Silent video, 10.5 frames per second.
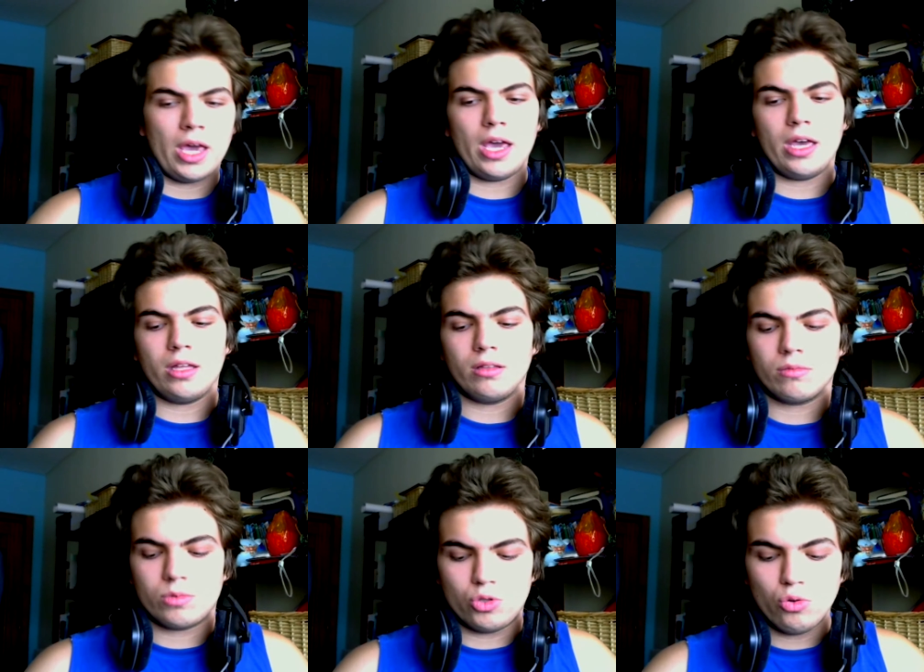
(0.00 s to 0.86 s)
in
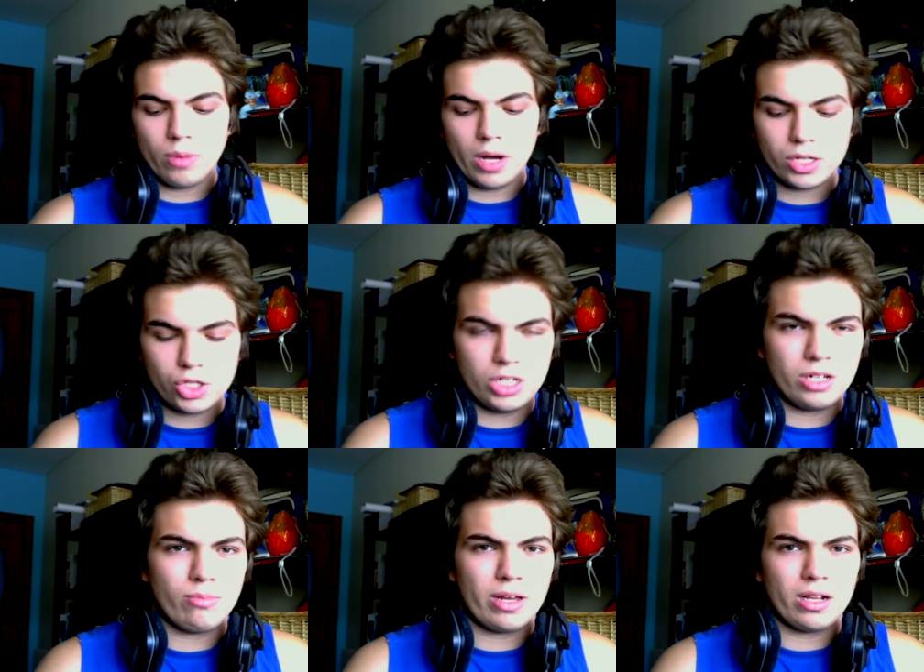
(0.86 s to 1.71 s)
too much
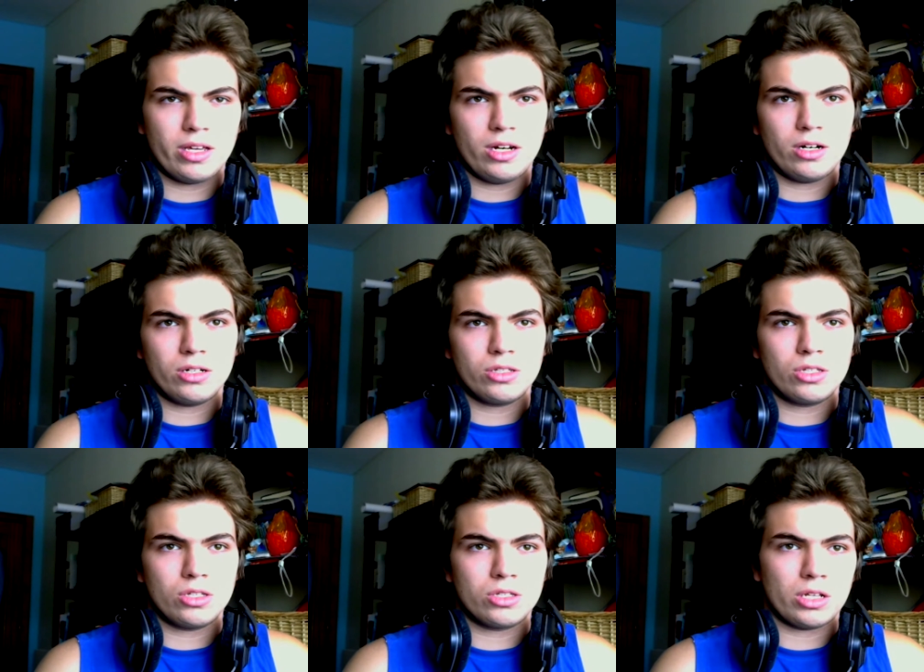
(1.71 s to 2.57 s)
in Metal Gear
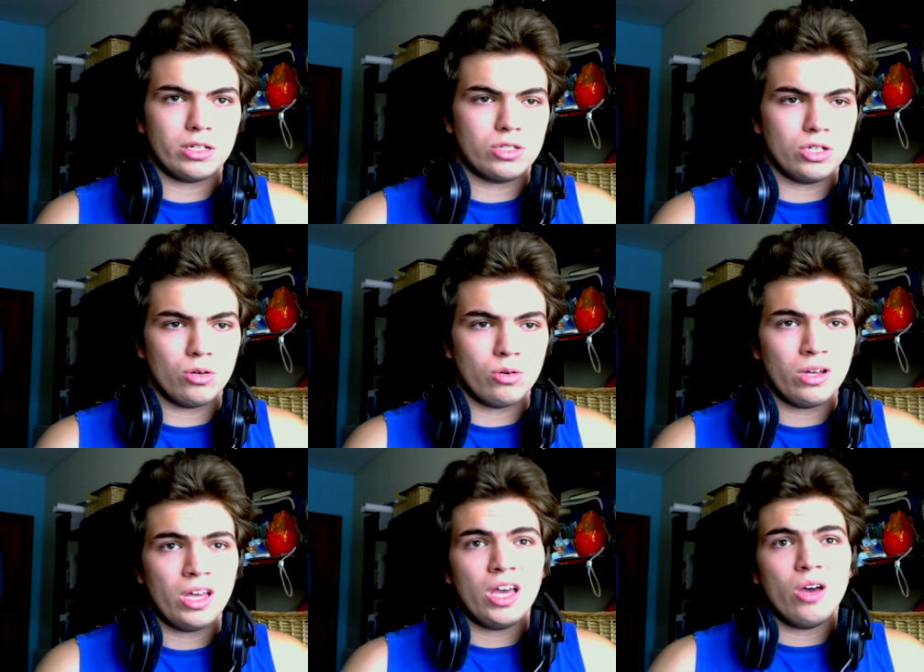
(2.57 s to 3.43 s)
Solid 2,
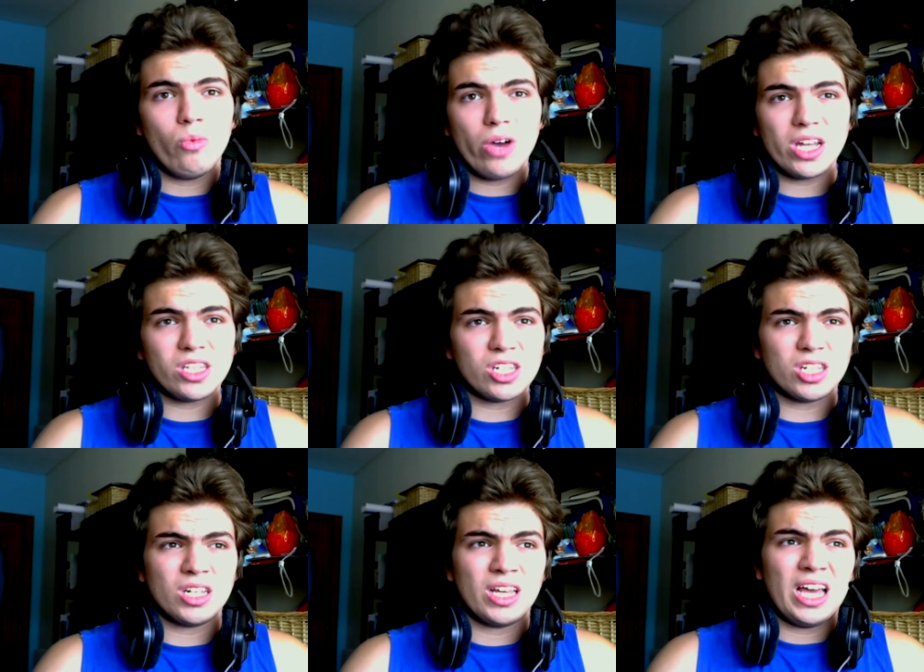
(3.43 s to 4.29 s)

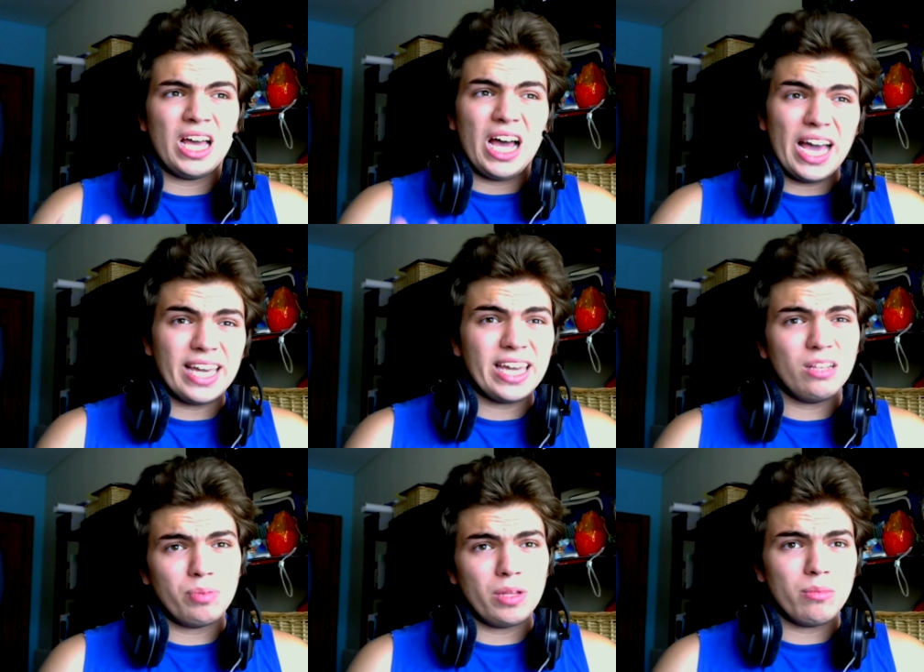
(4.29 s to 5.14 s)
which I
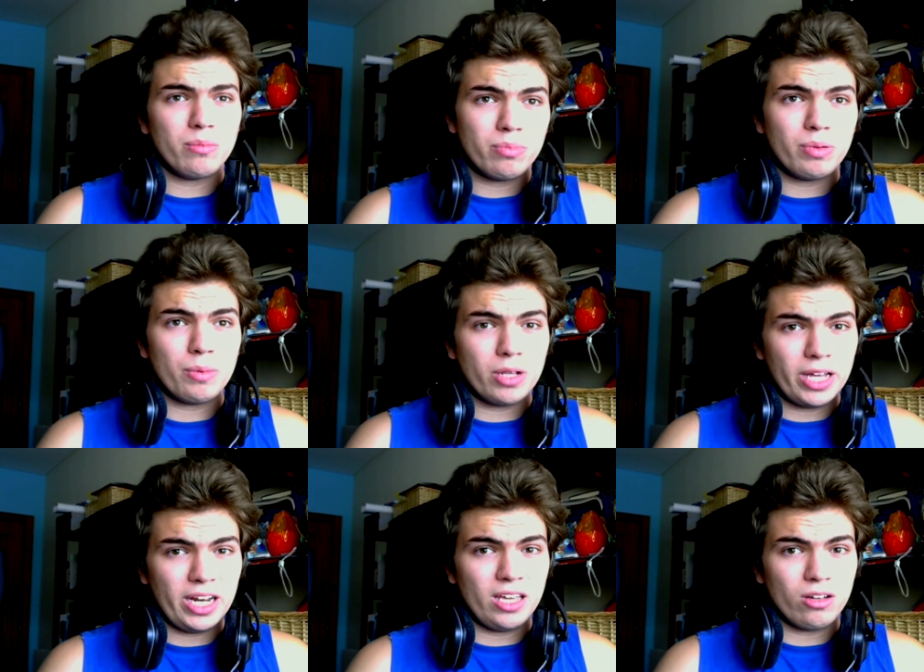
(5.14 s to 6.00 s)
can't blame people
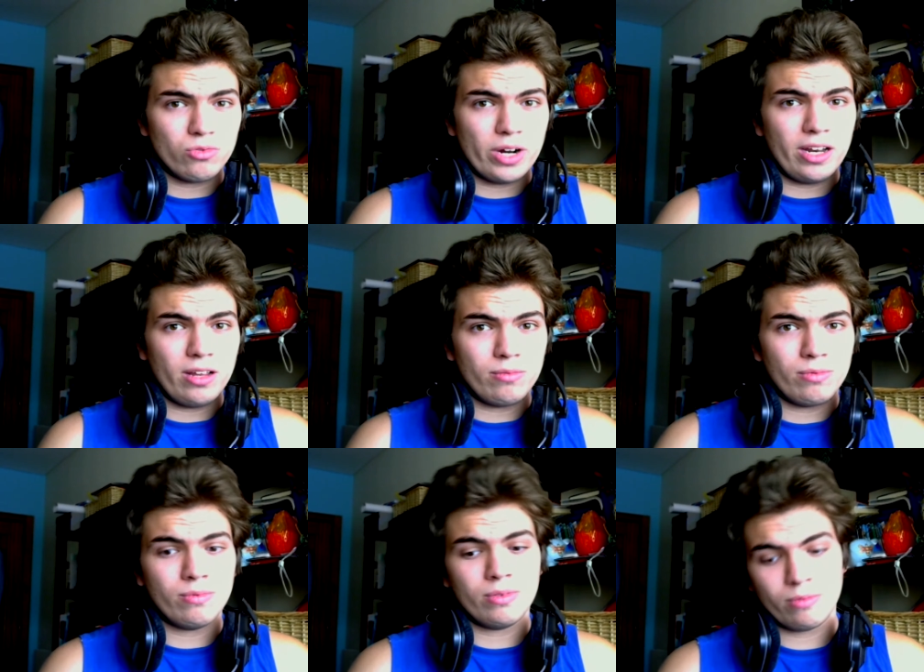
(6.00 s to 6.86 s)
hating on Raiden
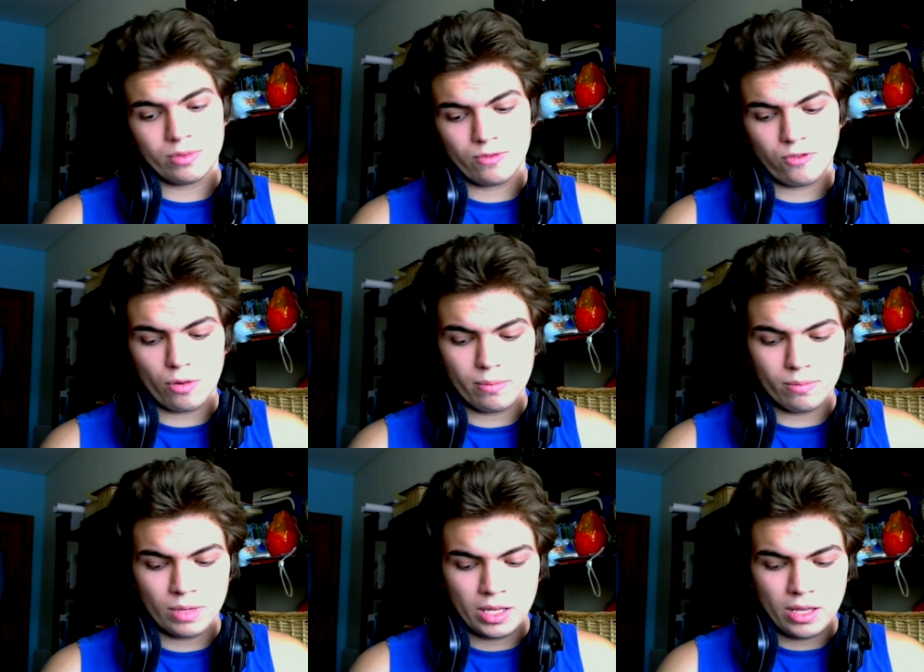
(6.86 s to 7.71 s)
for
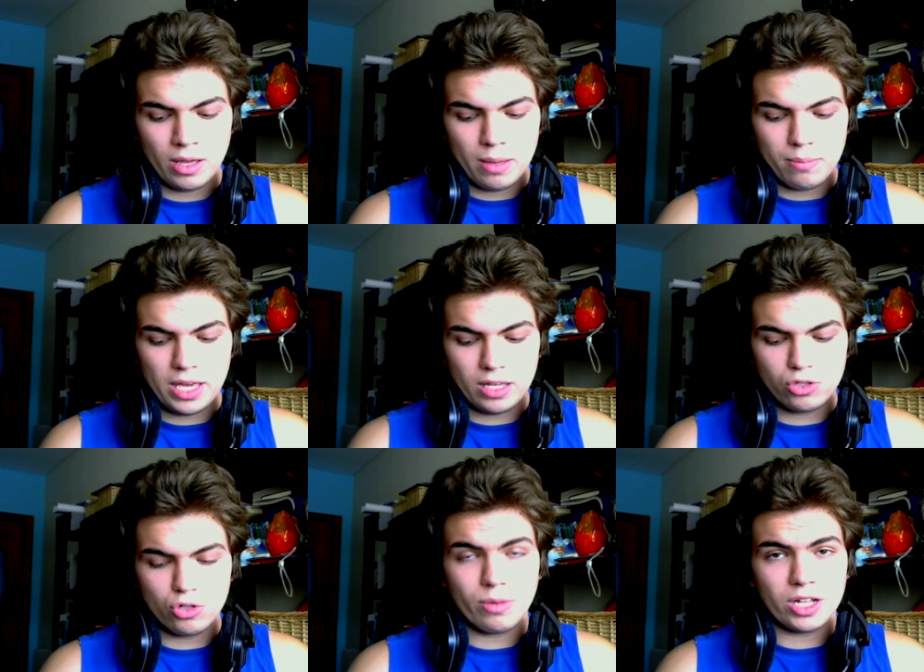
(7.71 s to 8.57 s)
being
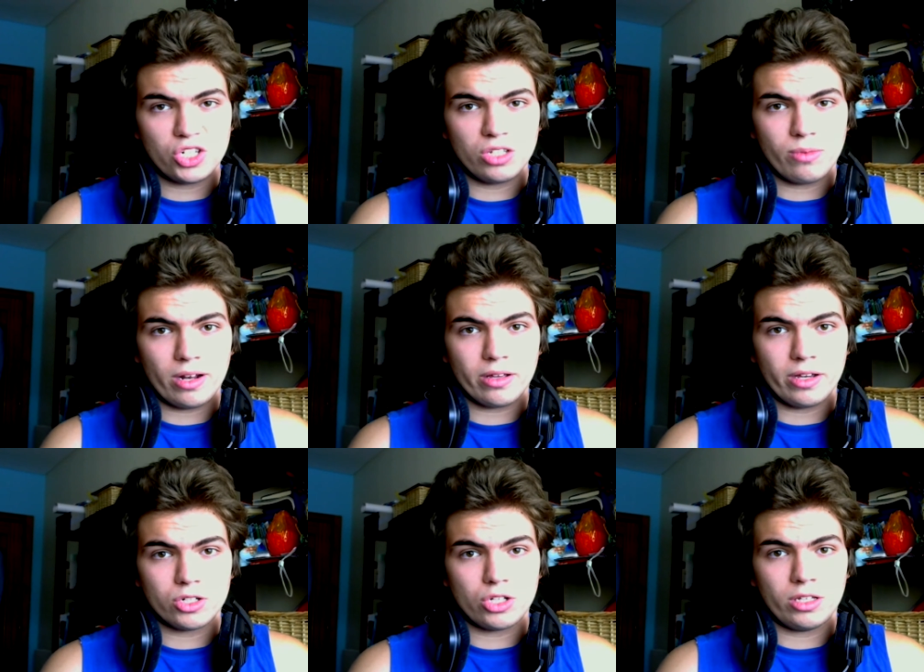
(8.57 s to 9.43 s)
too much in Metal
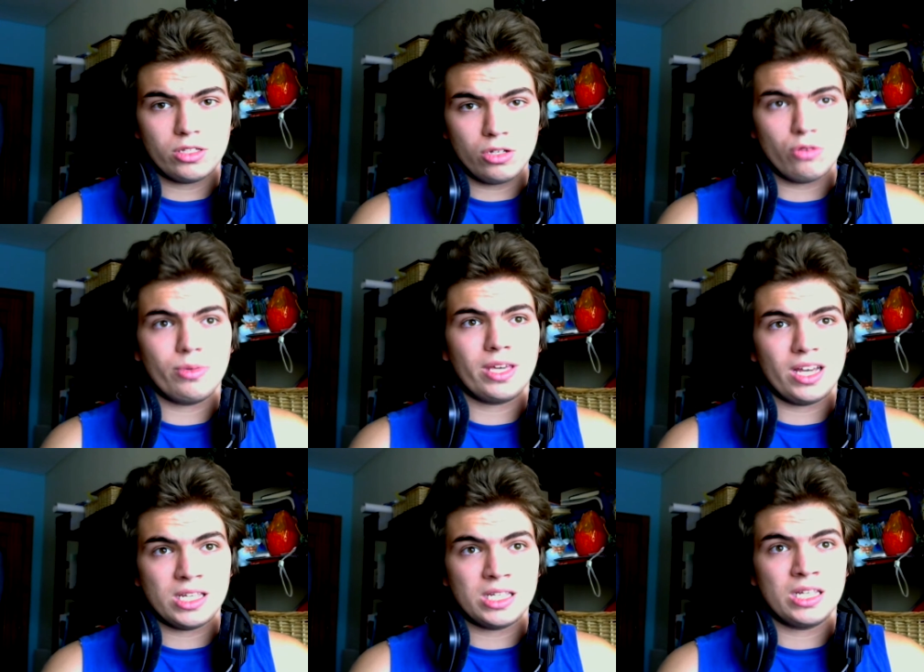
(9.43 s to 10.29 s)
Gear Solid 2
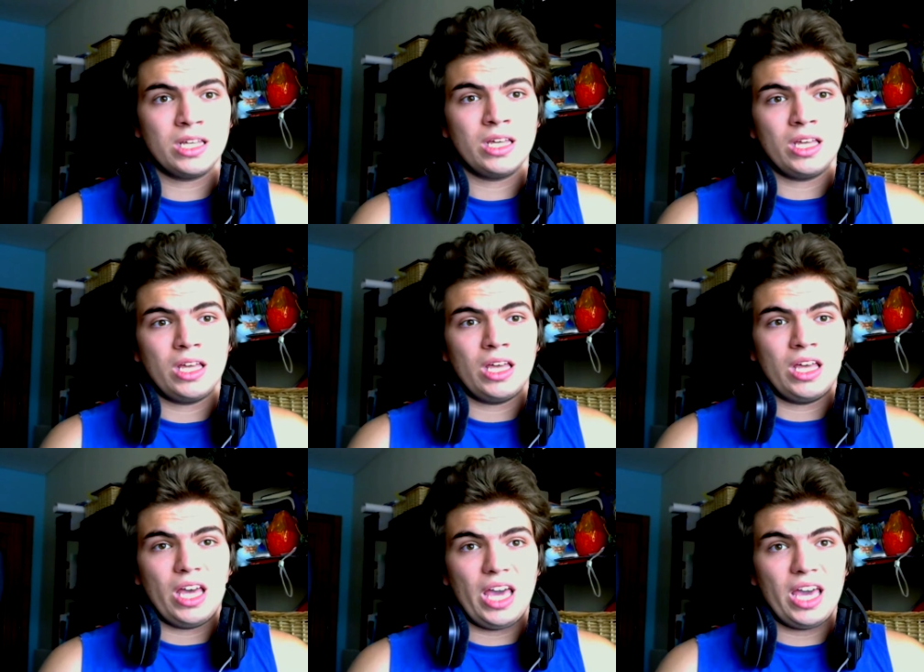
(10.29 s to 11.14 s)
because,
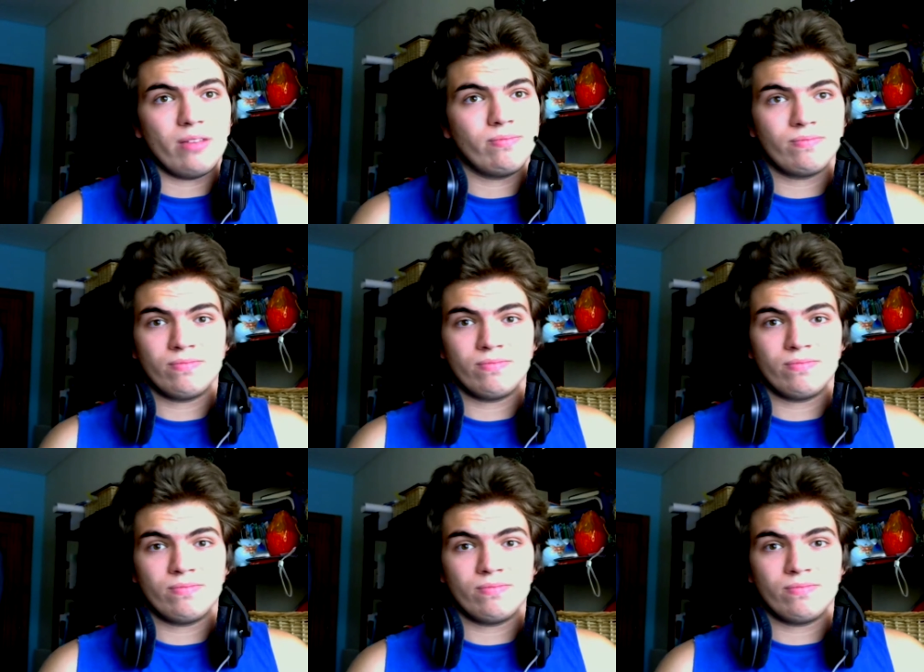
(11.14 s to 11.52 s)
hey,